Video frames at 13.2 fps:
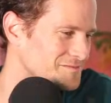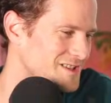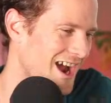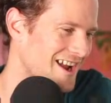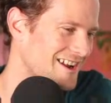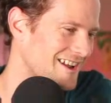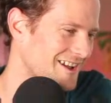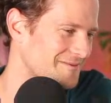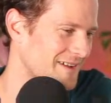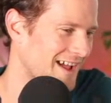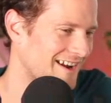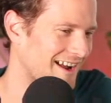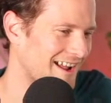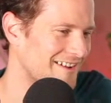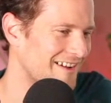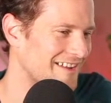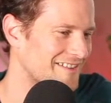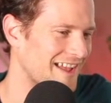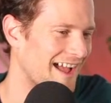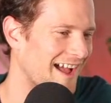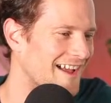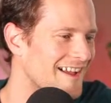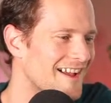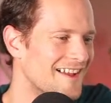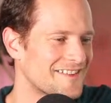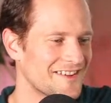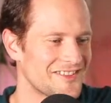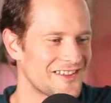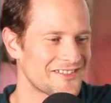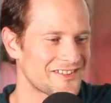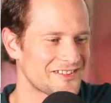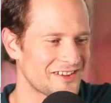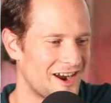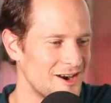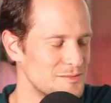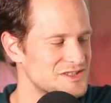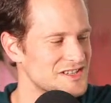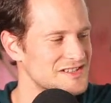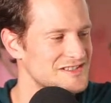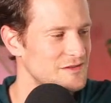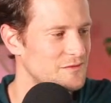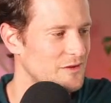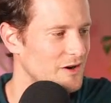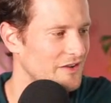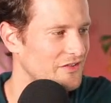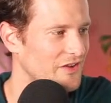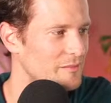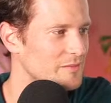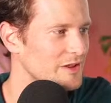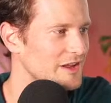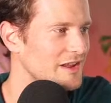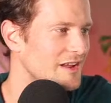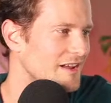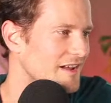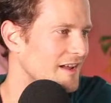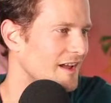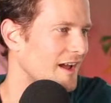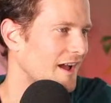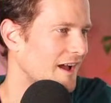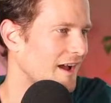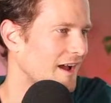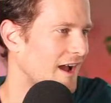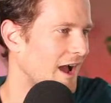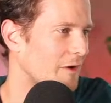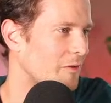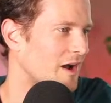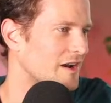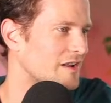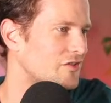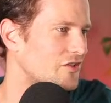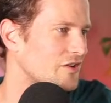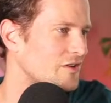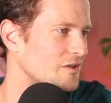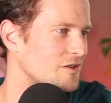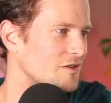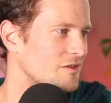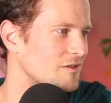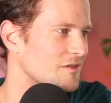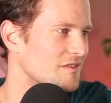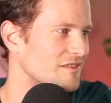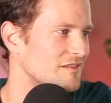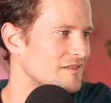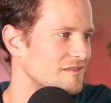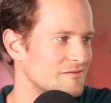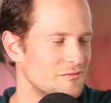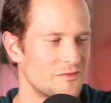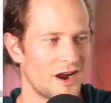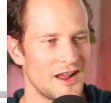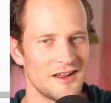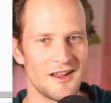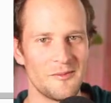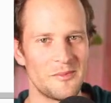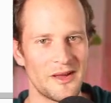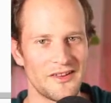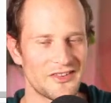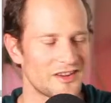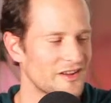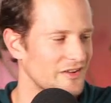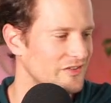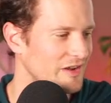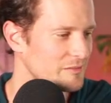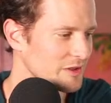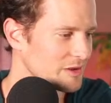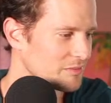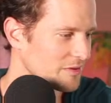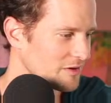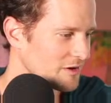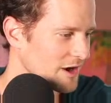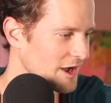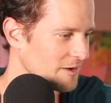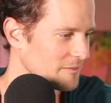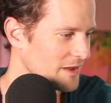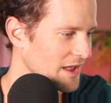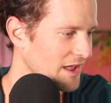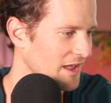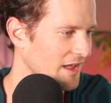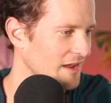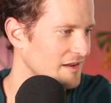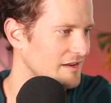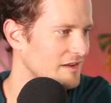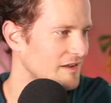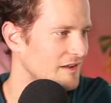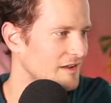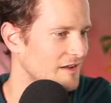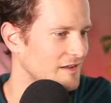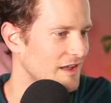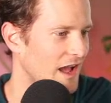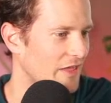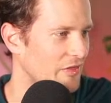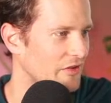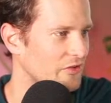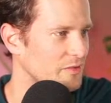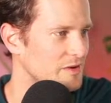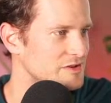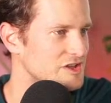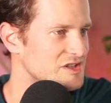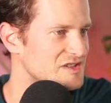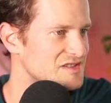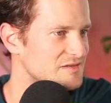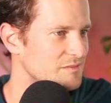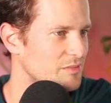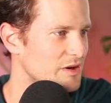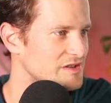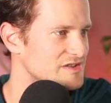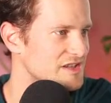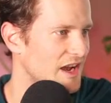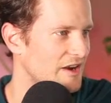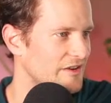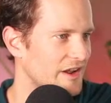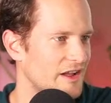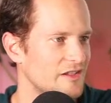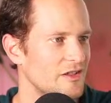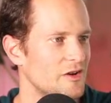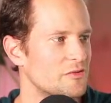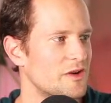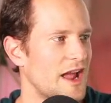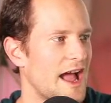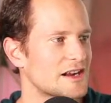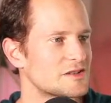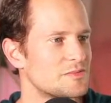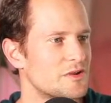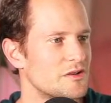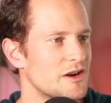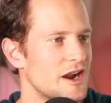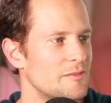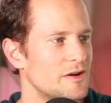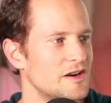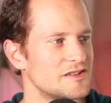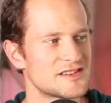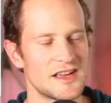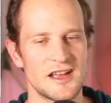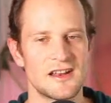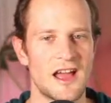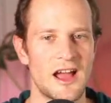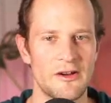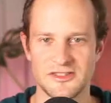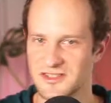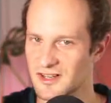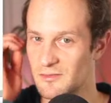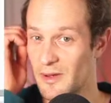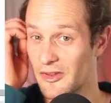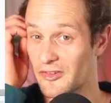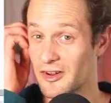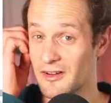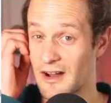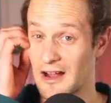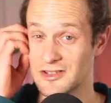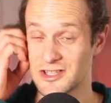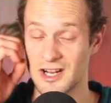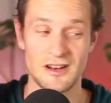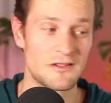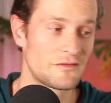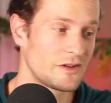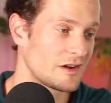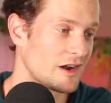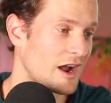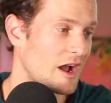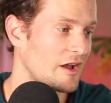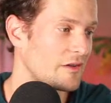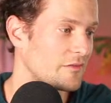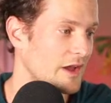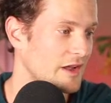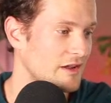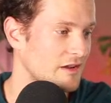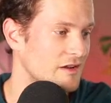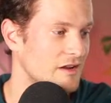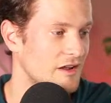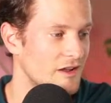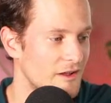trying to get better. Anyways, yeah. So this is ARM64 assembly. I wanted to write a basic assembly program, and yeah, this one just prints out hello React programmers, and I was sort of messing around trying to figure out if I could